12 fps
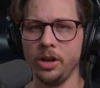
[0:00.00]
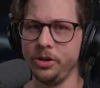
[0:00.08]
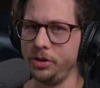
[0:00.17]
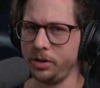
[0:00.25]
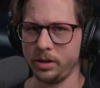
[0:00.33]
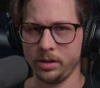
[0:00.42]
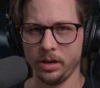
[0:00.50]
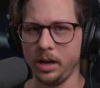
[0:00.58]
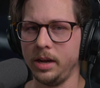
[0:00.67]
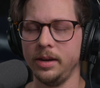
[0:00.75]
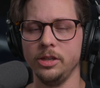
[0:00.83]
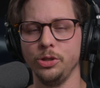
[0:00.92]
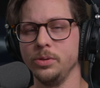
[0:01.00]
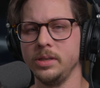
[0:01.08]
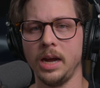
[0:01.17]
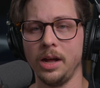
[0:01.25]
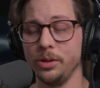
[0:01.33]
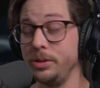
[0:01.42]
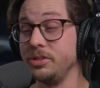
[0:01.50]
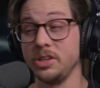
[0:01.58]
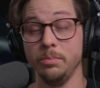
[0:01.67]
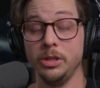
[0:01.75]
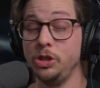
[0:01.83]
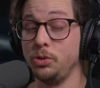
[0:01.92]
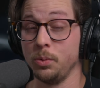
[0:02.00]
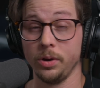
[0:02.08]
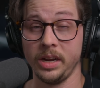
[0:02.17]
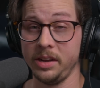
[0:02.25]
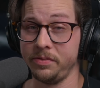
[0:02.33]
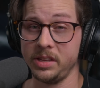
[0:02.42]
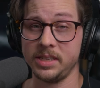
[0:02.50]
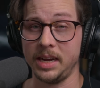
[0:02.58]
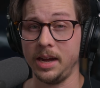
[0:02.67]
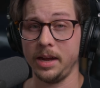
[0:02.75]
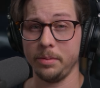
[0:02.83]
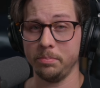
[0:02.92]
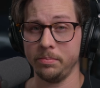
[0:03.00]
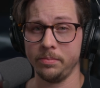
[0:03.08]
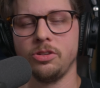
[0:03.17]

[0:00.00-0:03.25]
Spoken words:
under $100 a majority of the time.